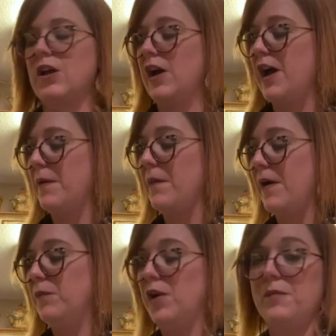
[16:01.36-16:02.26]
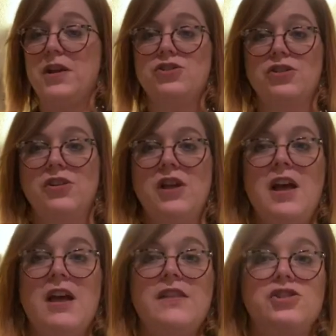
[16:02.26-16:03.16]
I want to make sure
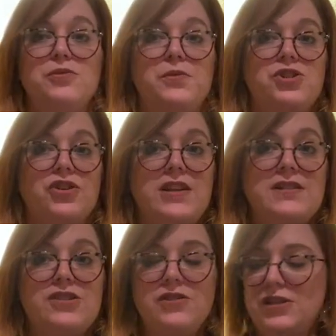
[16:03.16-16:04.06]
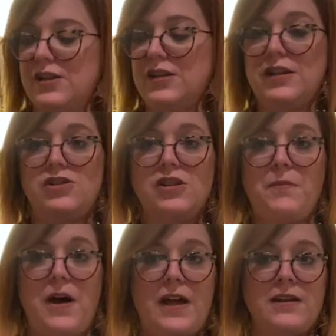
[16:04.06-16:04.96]
that you put your insert into the
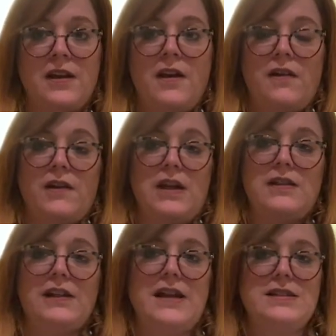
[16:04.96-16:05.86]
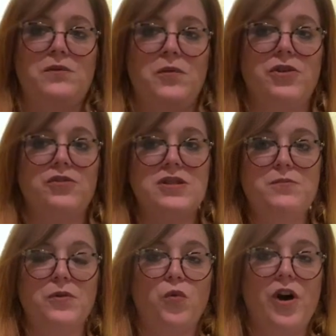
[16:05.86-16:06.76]
pot. Okay, the last thing we want to do is
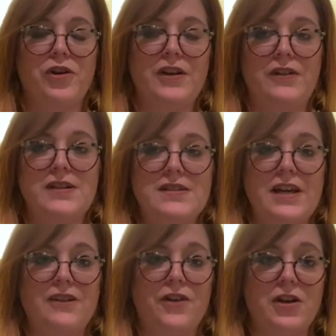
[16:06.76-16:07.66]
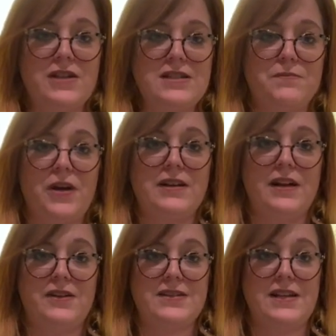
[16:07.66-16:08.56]
put water down inside of our Instant Pot
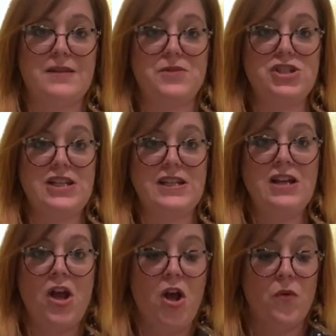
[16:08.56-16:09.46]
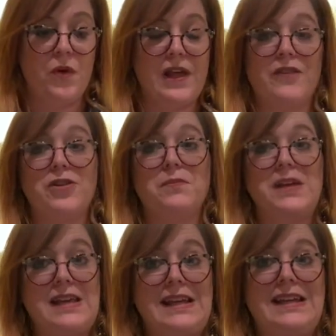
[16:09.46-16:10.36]
down inside the machine without there
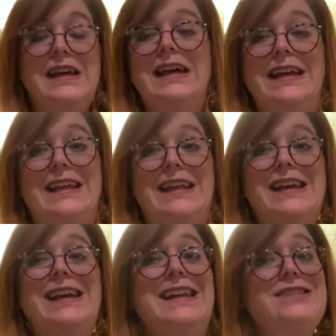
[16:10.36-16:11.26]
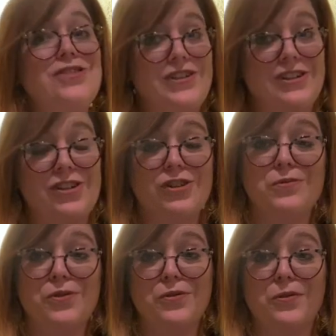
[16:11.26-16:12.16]
being any insert in here. You
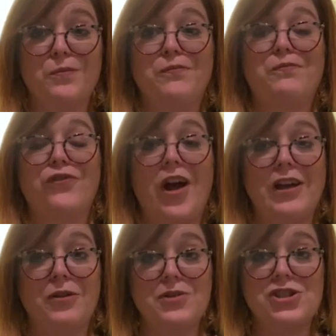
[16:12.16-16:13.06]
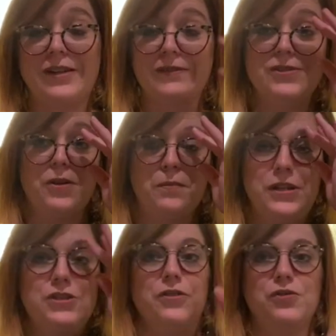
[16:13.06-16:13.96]
will fry your machine, so
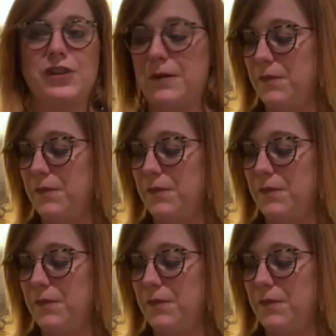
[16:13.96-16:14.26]
please don't do that.